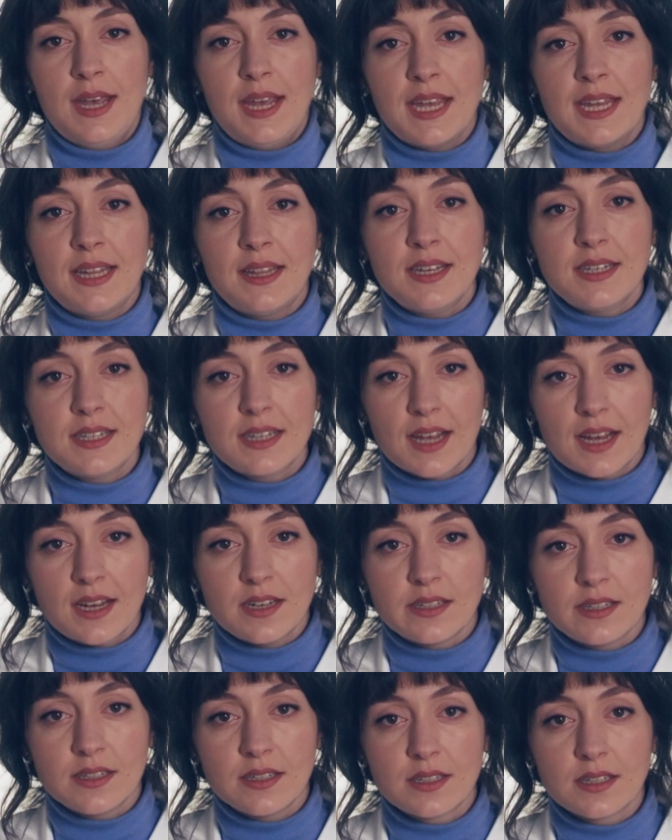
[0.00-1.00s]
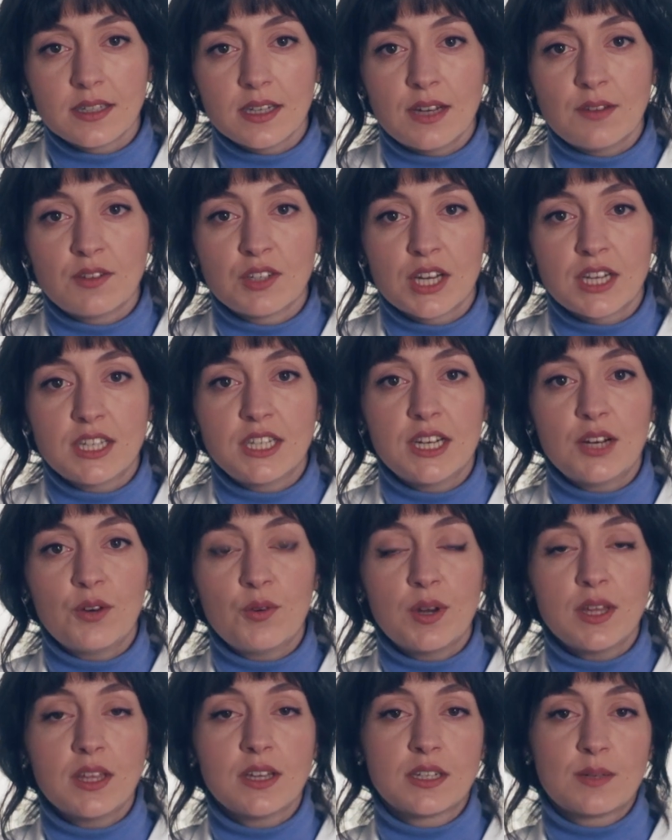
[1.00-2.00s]
In these cases, if such
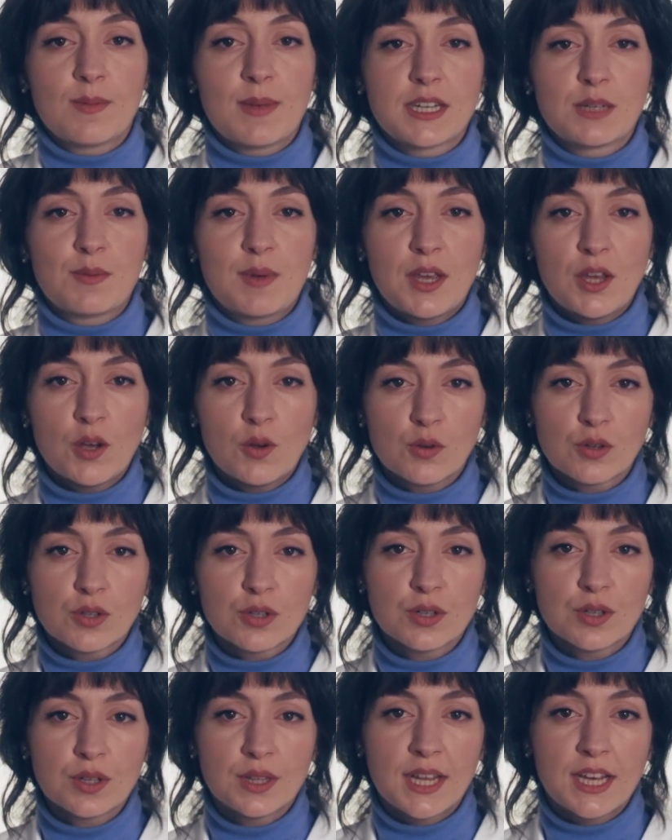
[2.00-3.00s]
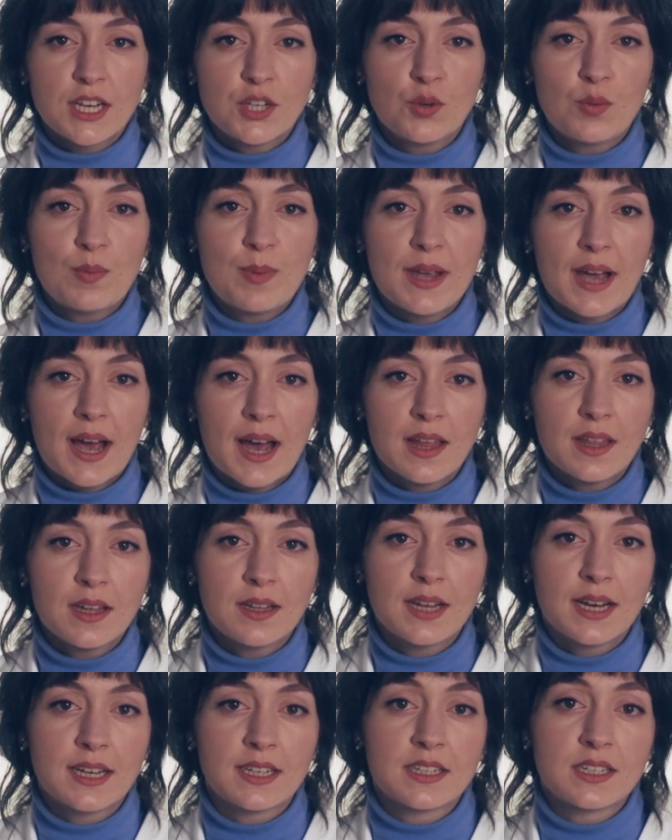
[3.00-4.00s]
ingredients must be used, they should be
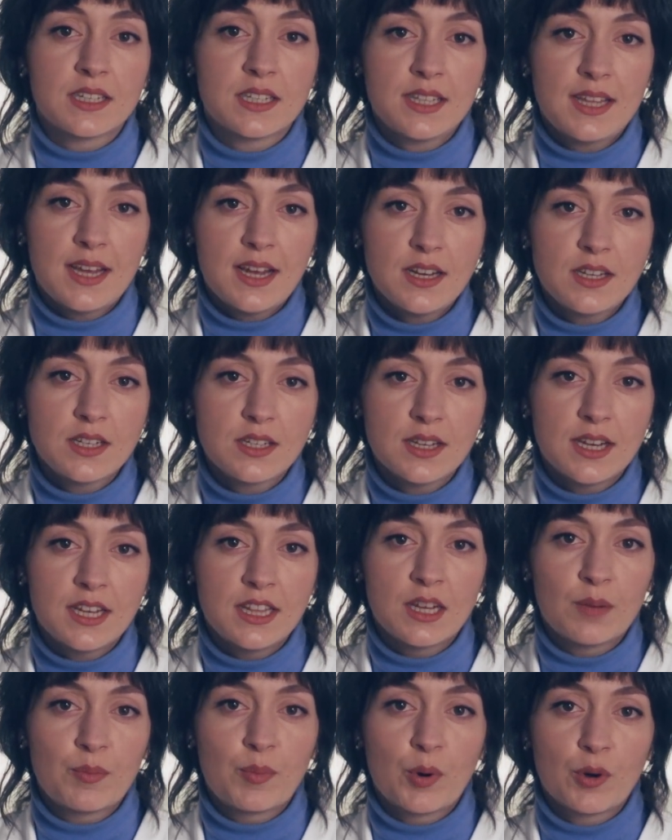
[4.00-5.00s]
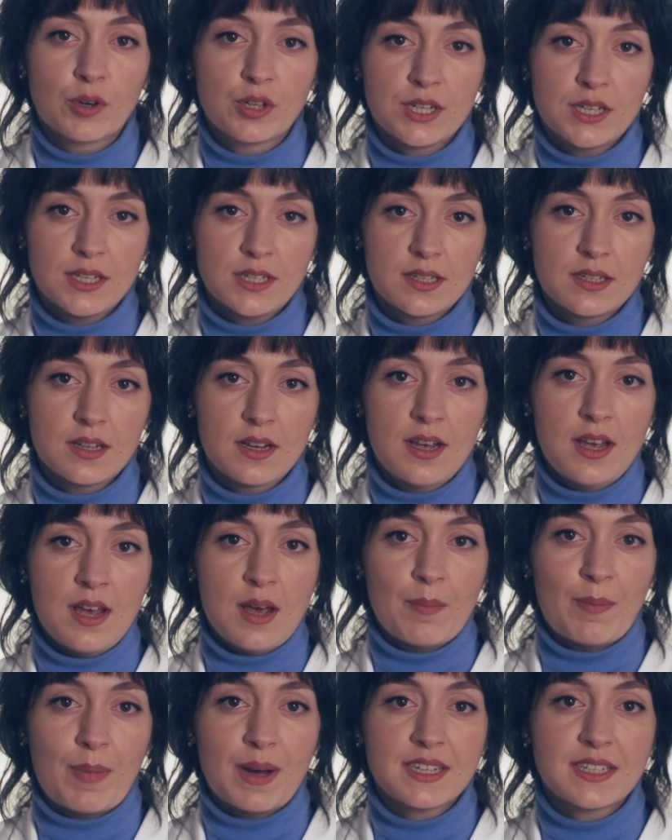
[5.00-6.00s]
added at a stage in the process
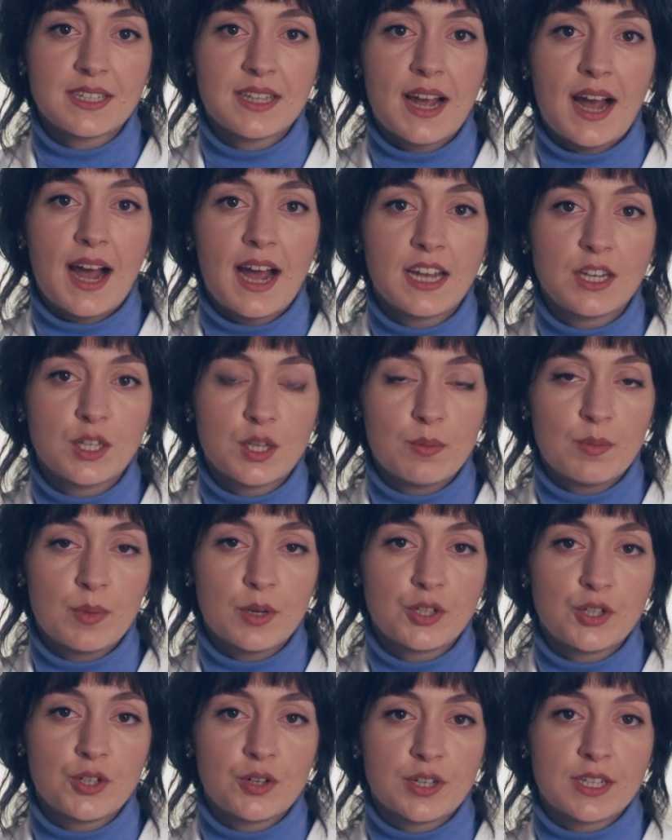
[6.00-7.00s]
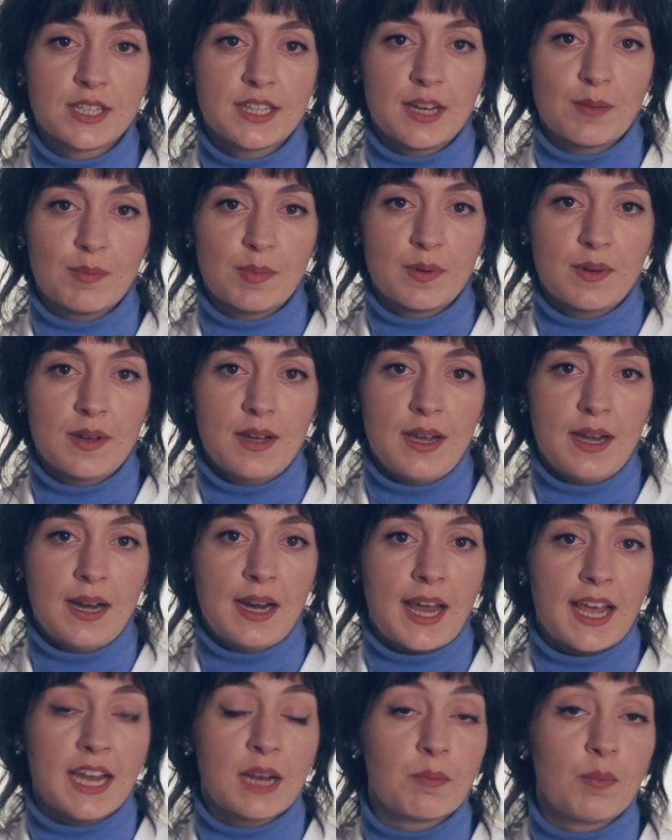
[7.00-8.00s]
past the high temperature step,
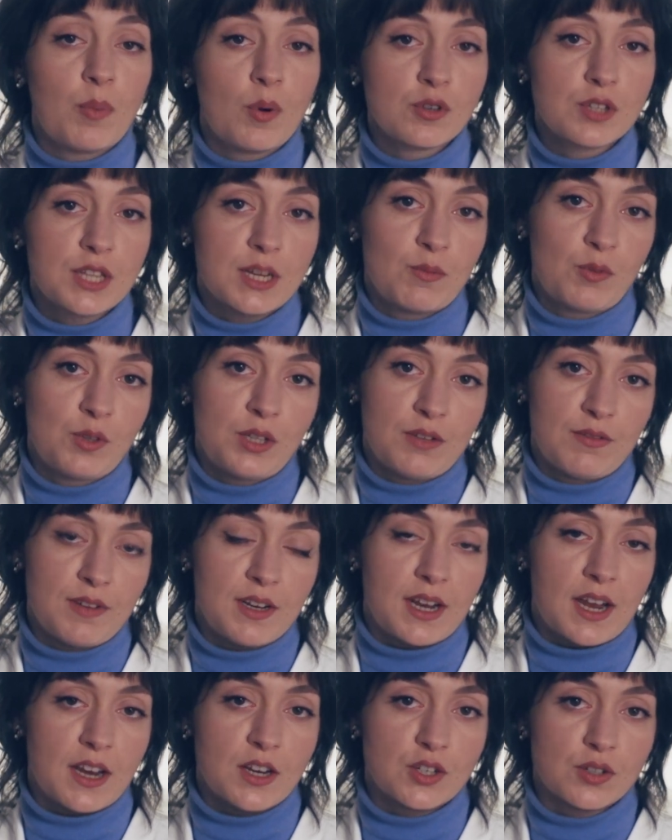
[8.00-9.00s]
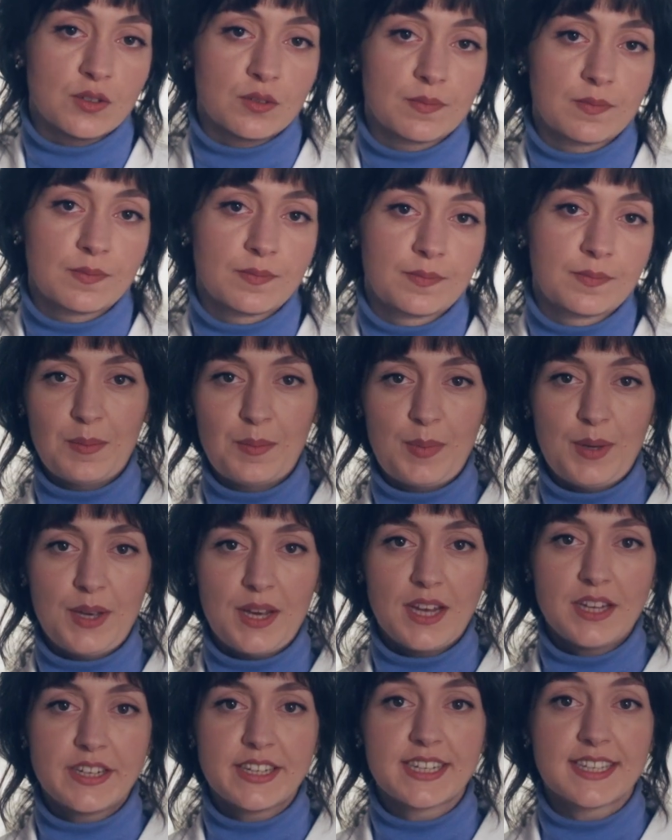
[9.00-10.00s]
like post-emulsification.
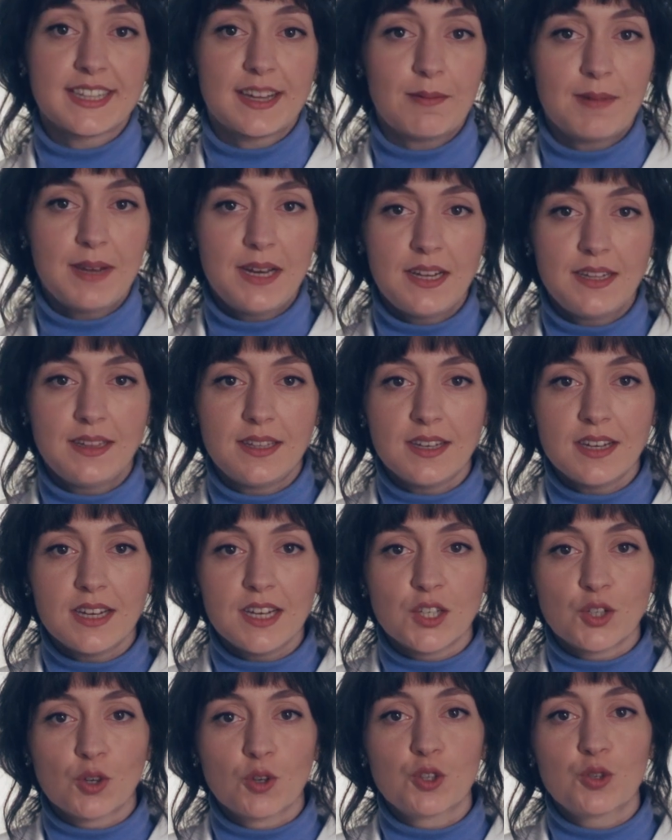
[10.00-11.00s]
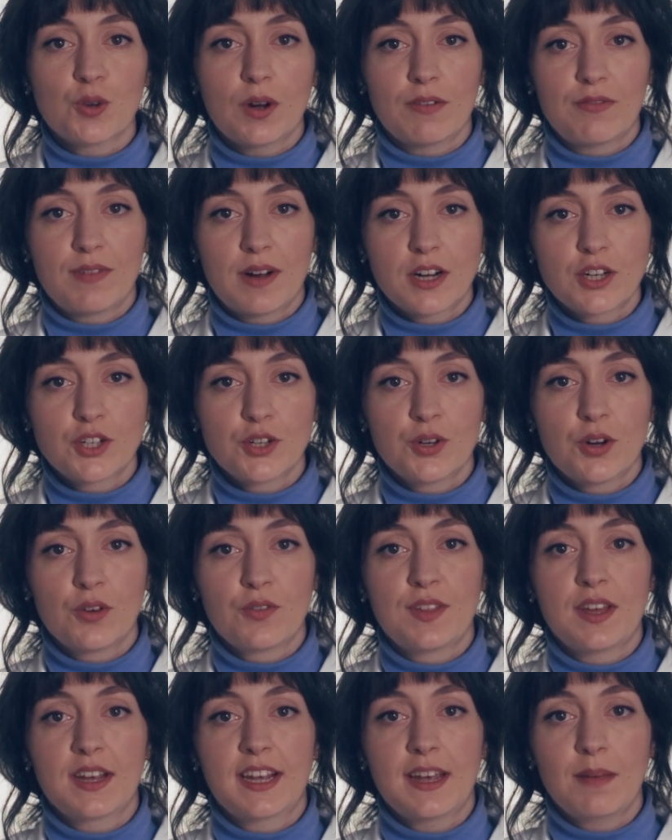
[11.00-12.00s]
pH stability is also a function of
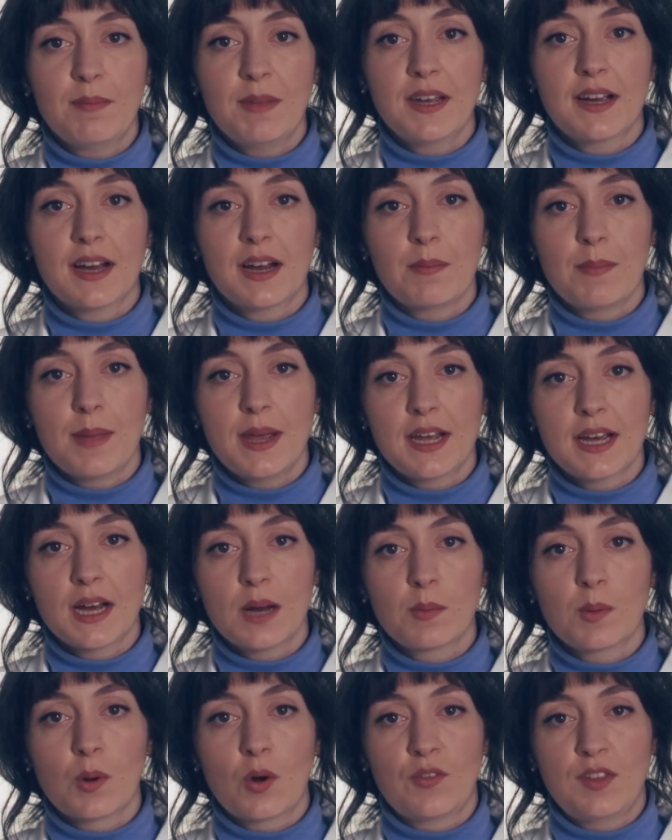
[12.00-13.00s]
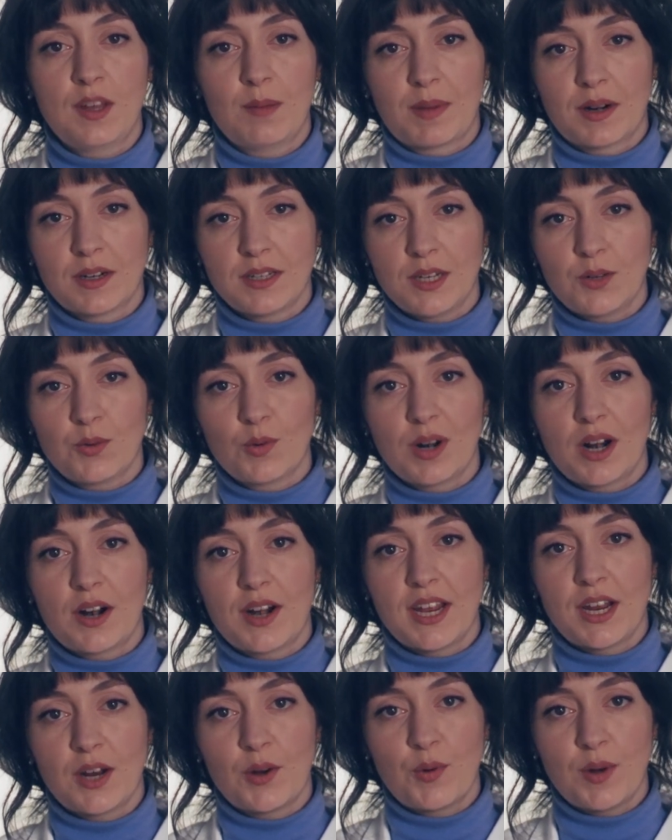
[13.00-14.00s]
the chemical makeup of the particular
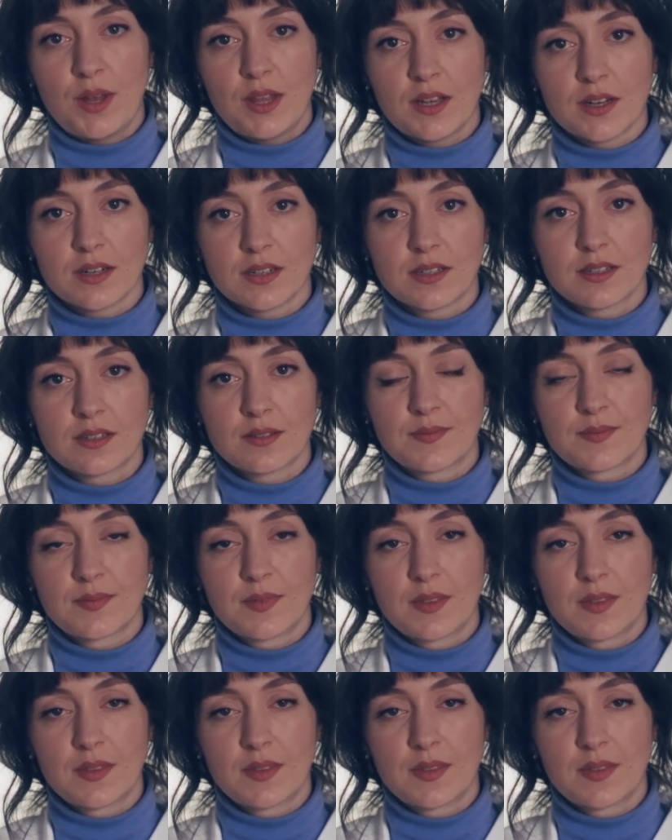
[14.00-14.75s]
ingredients.